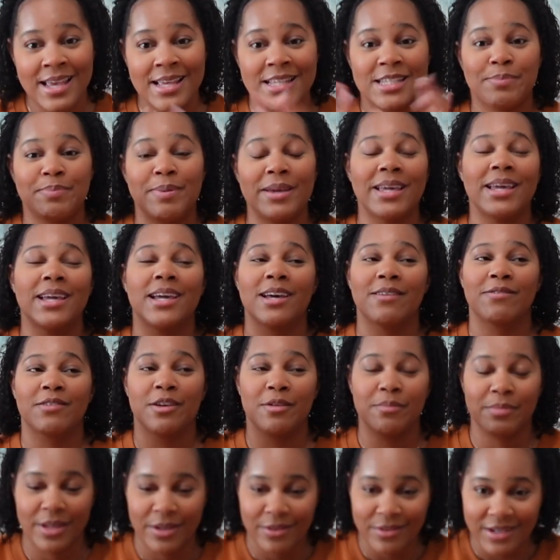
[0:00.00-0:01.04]
Speaking of
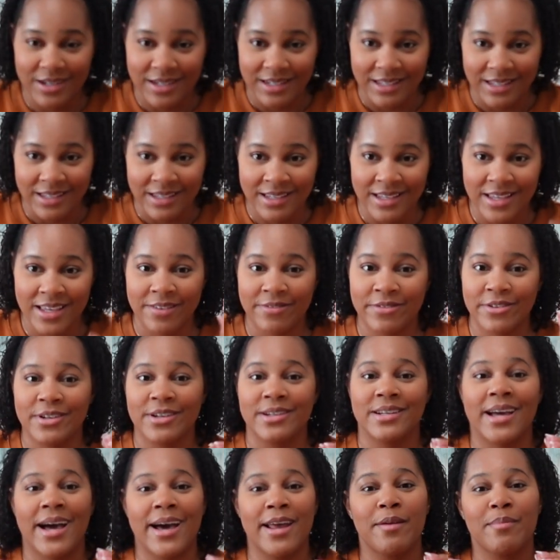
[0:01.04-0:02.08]
community, if
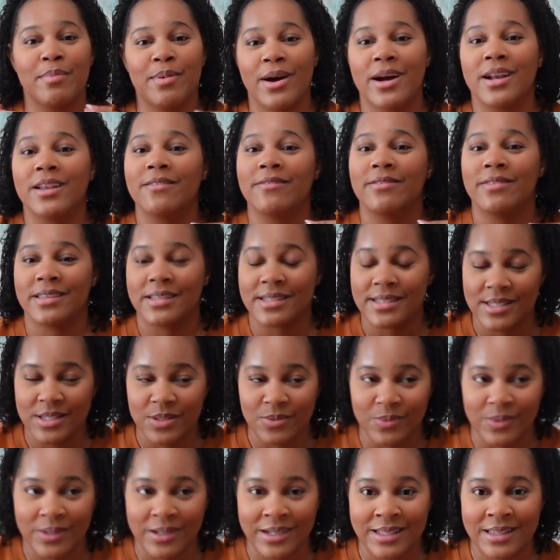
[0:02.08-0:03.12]
you're not a part of
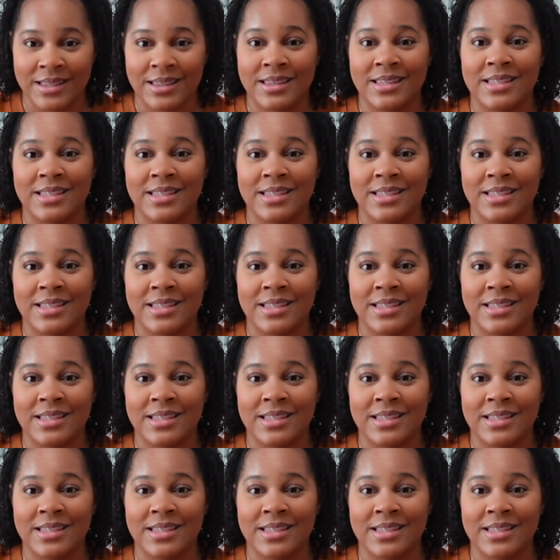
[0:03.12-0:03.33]
this one,